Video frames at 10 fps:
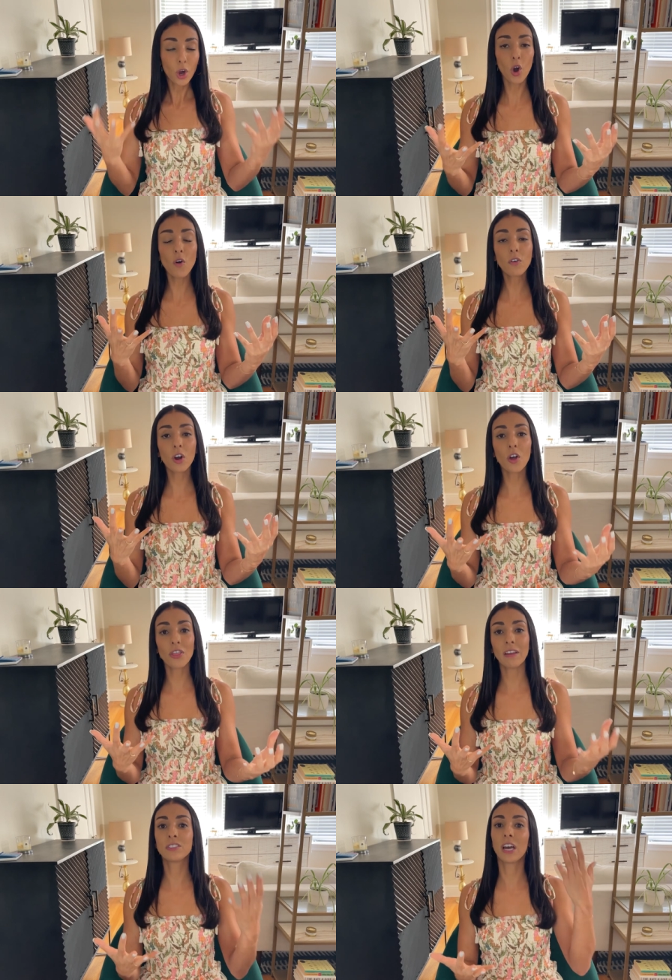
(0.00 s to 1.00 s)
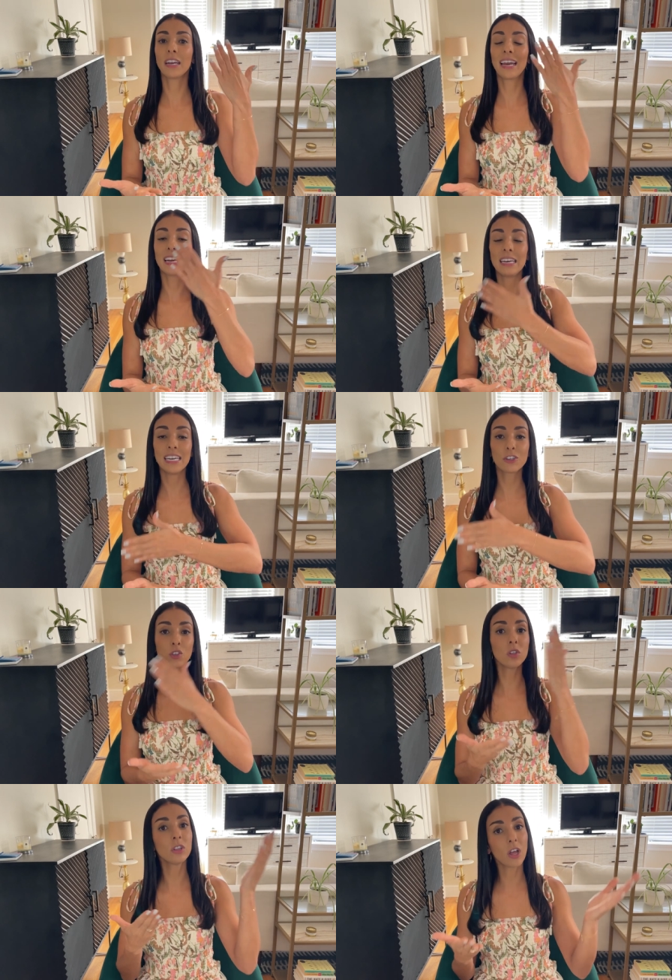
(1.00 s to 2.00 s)
overall, they've done an
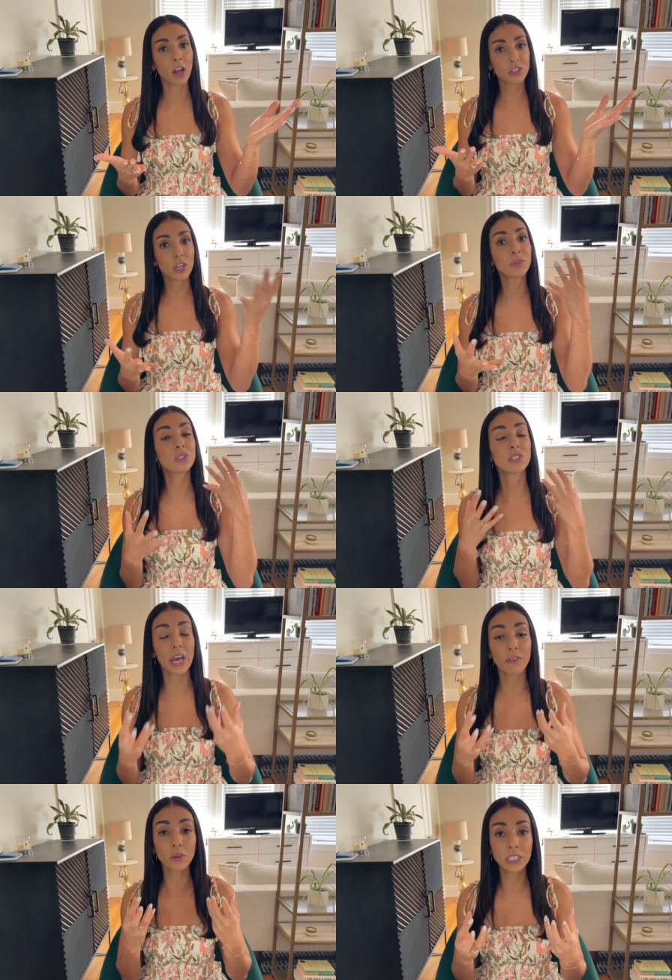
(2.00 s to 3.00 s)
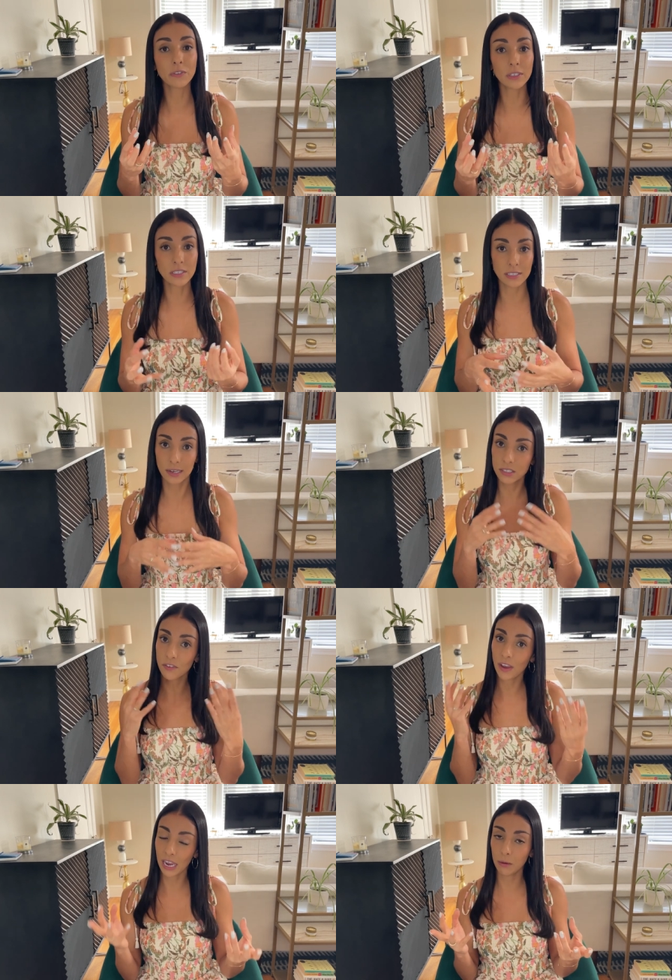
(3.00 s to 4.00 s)
initial launch of several different styles of
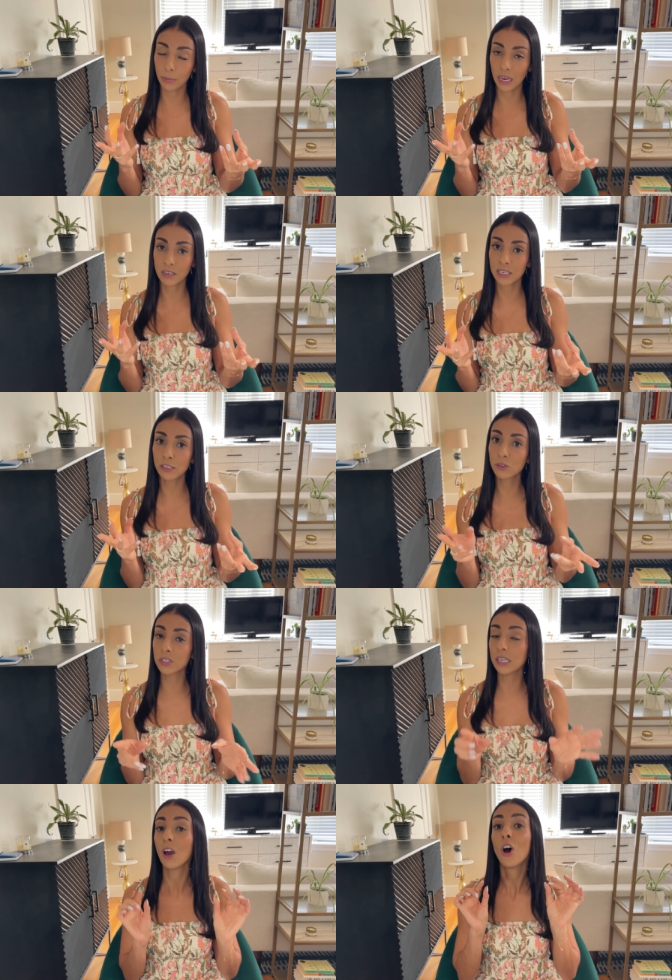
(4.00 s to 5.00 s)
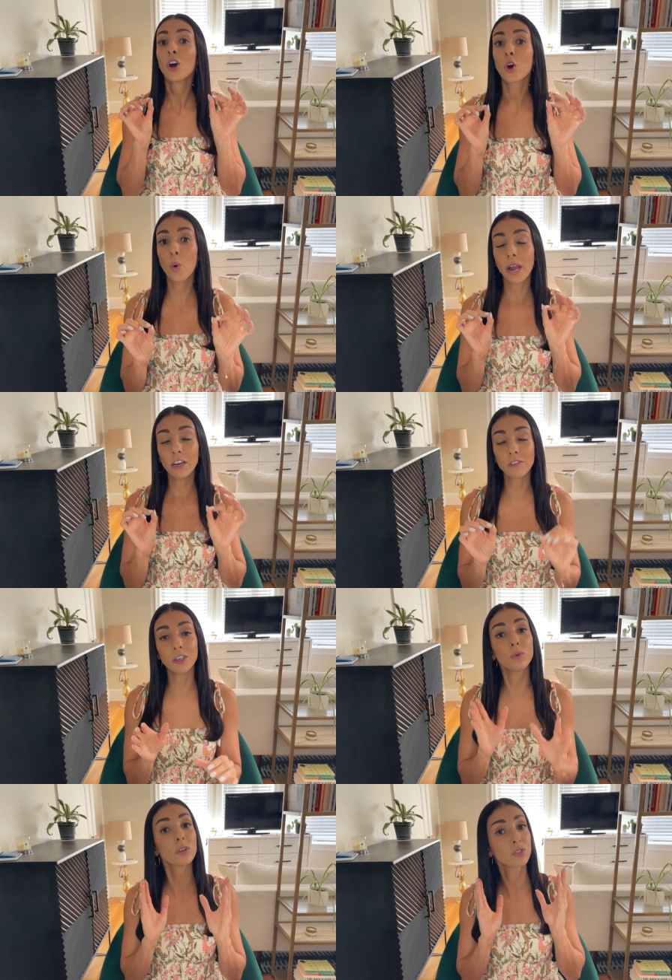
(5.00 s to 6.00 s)
handbags and you'll see
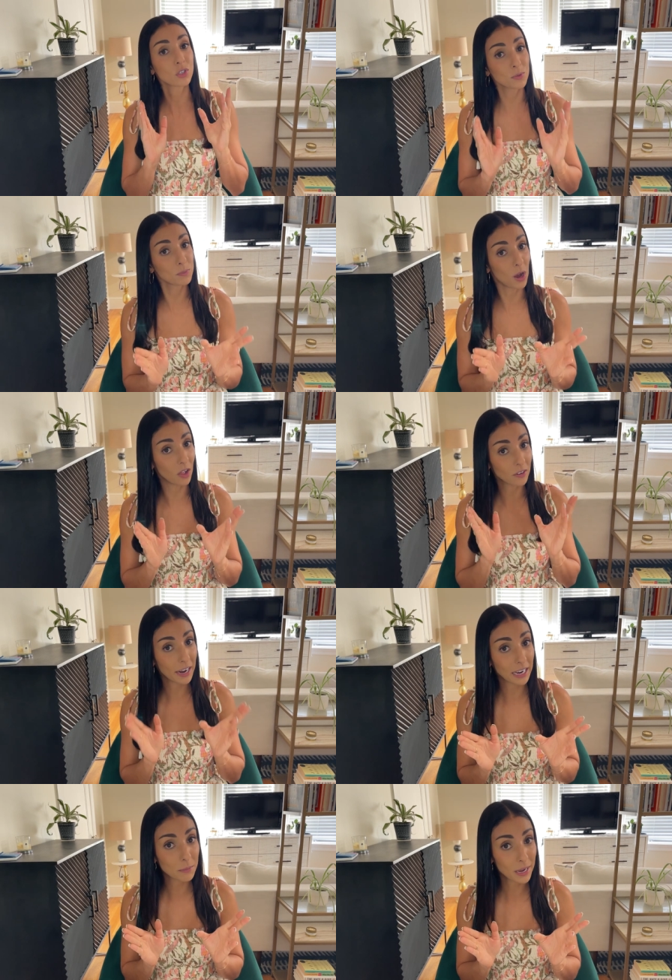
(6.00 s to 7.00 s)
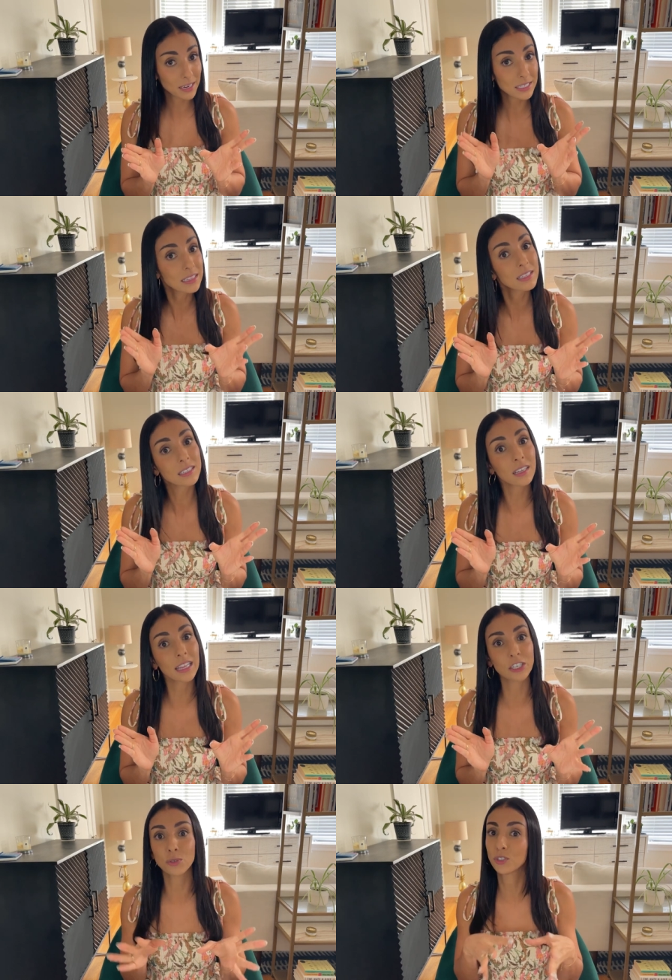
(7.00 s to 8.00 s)
few smaller handbags in this
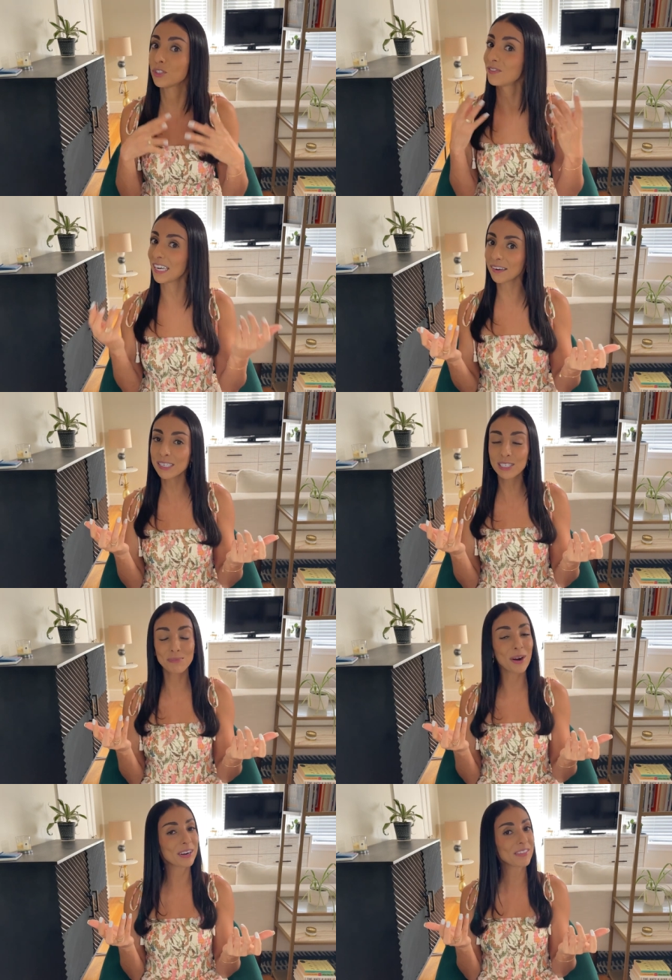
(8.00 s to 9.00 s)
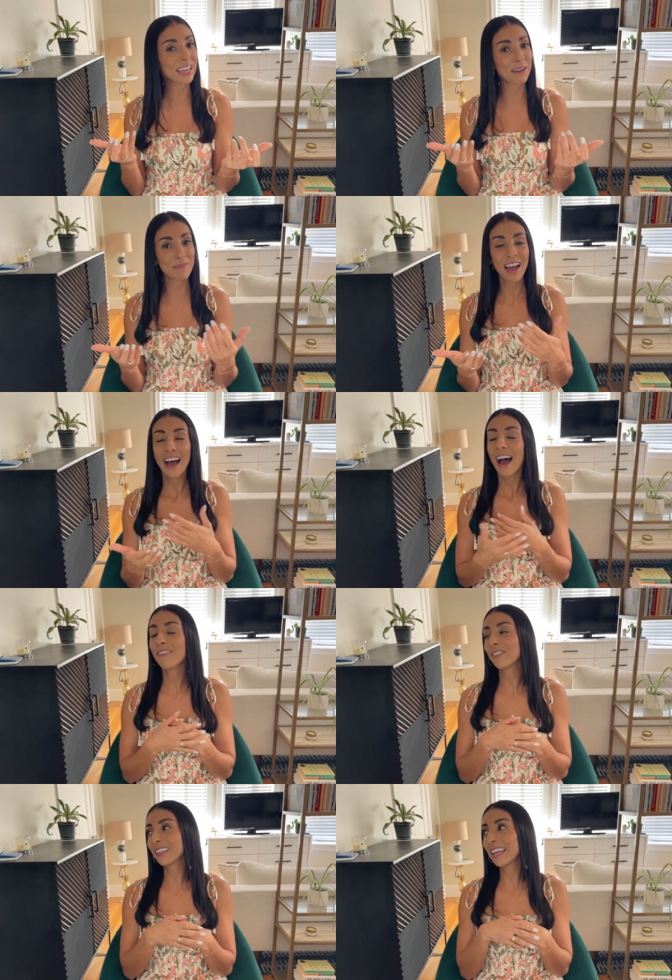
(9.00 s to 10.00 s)
collection, which is very smart of them. I
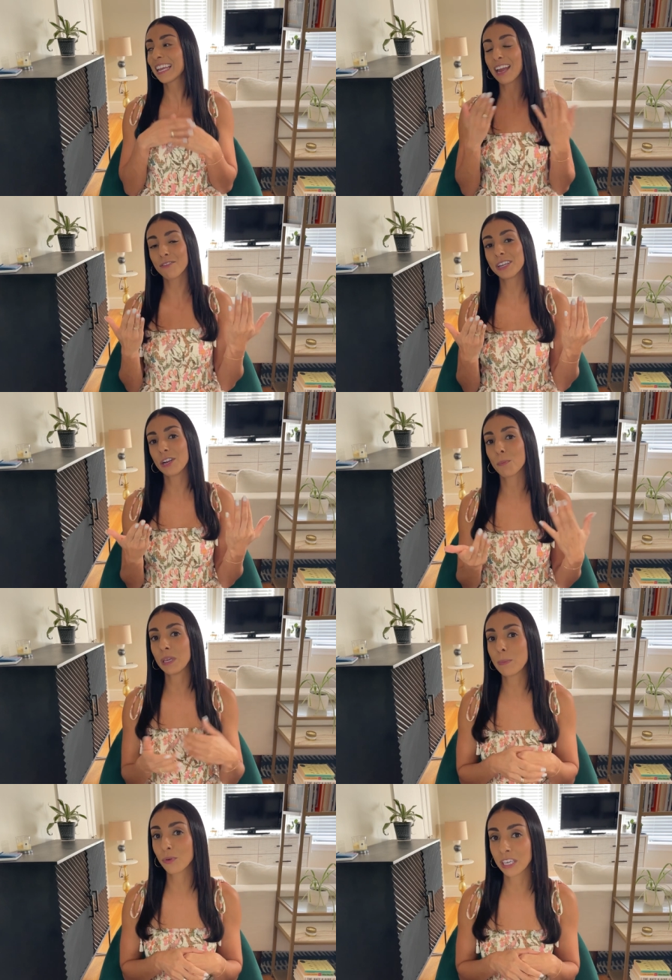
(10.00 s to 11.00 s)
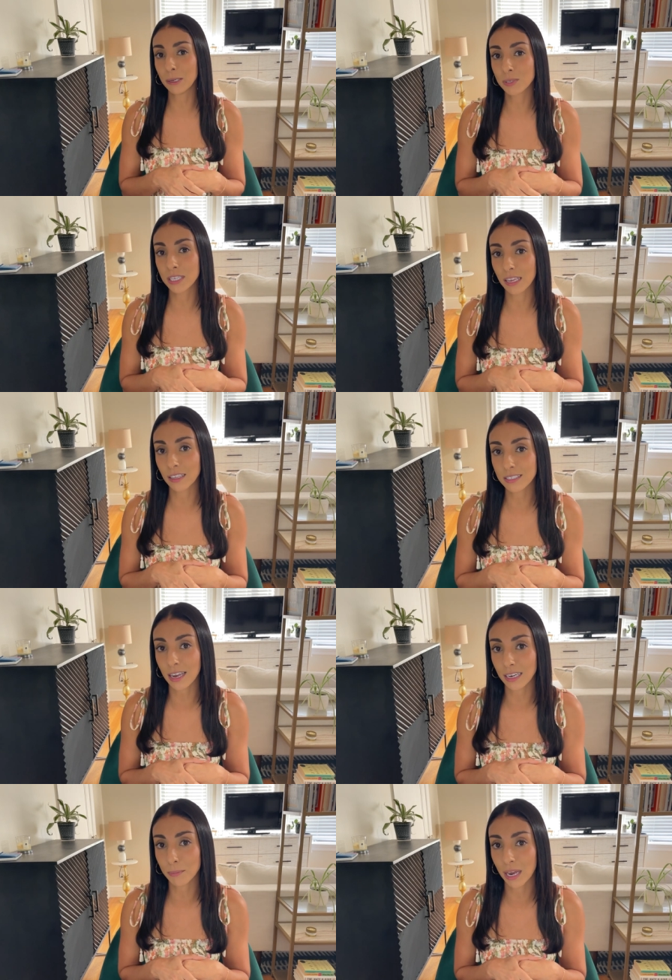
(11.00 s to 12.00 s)
feel like every year people keep saying that
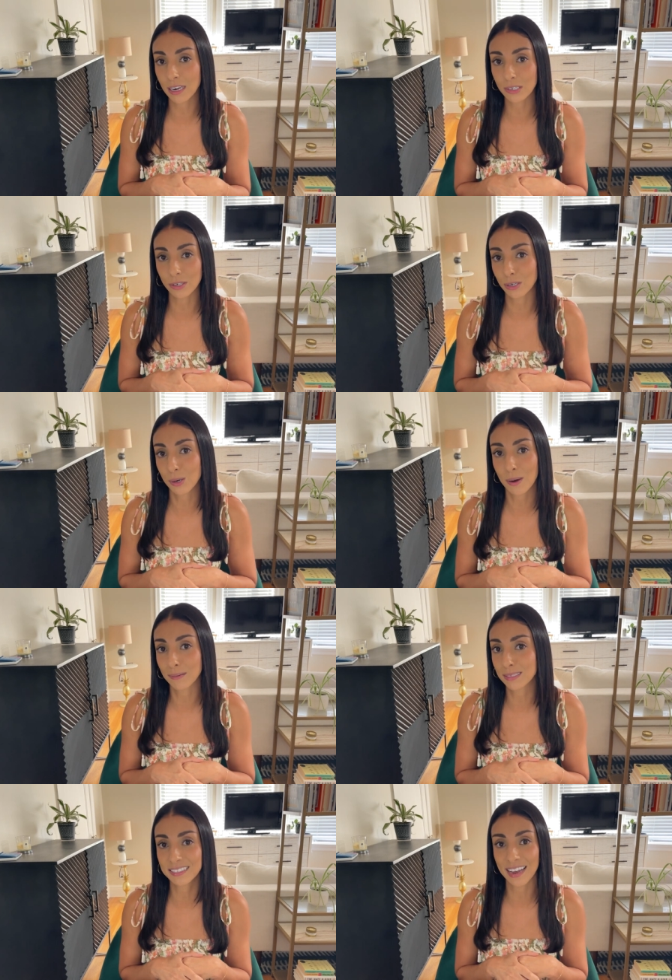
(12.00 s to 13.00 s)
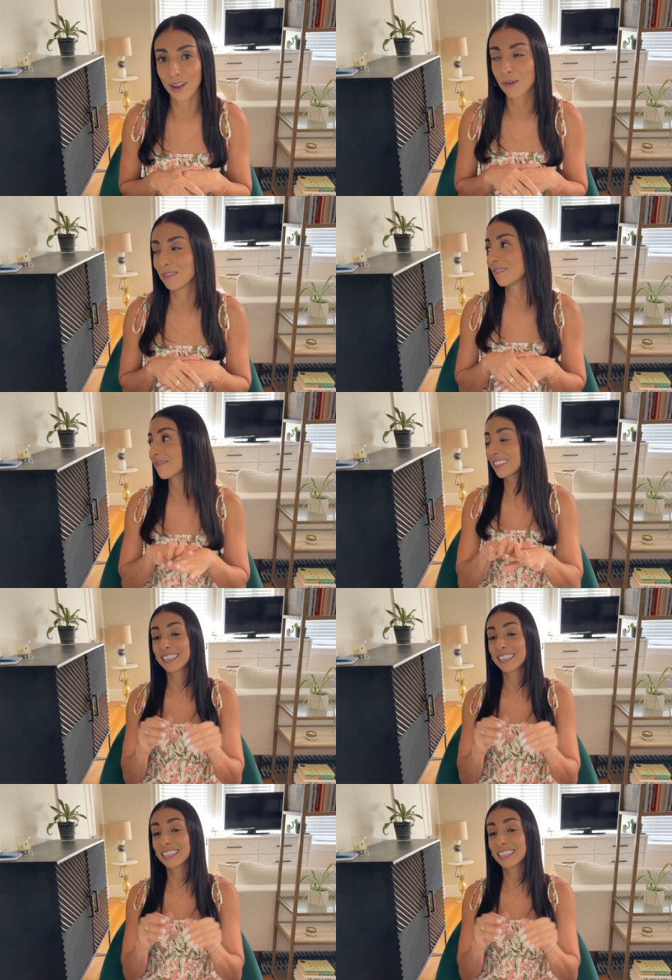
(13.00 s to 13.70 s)
tiny bags are gonna go out of style, but